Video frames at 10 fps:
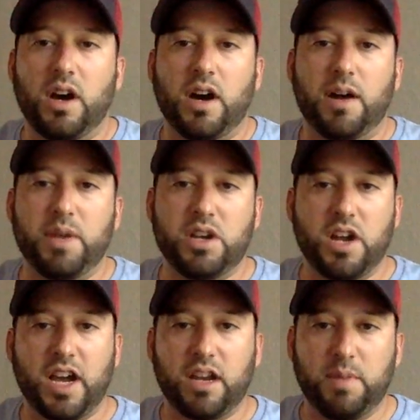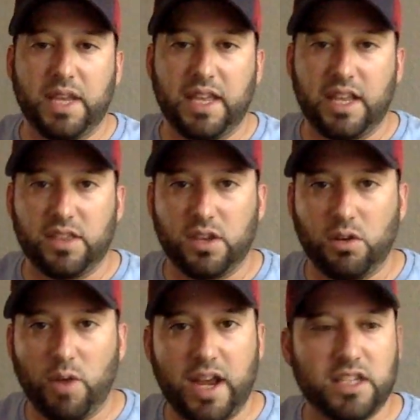And you're not going to be getting the
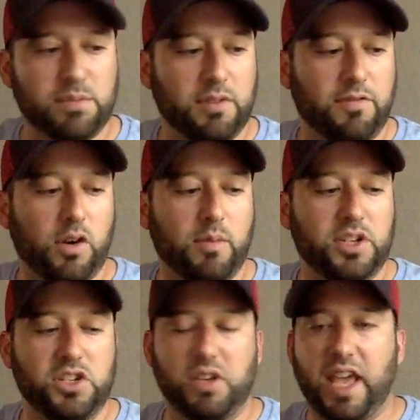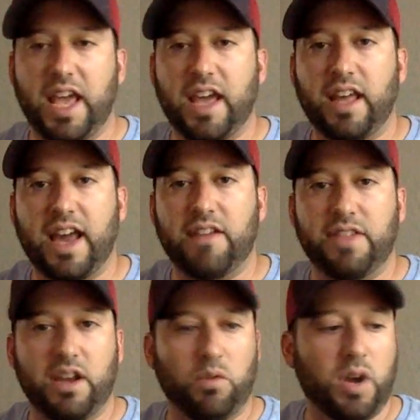greatest performance you can out of
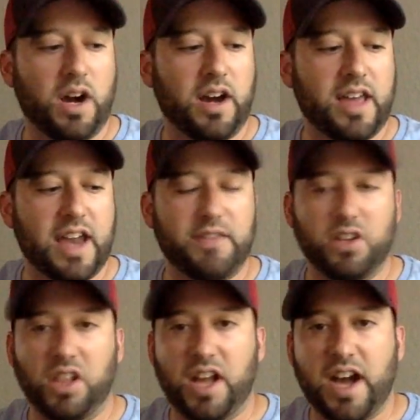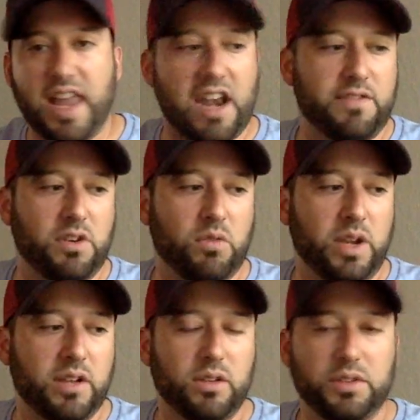that rod, out of your line, out of your
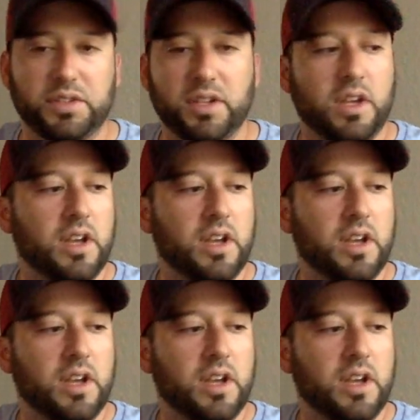reels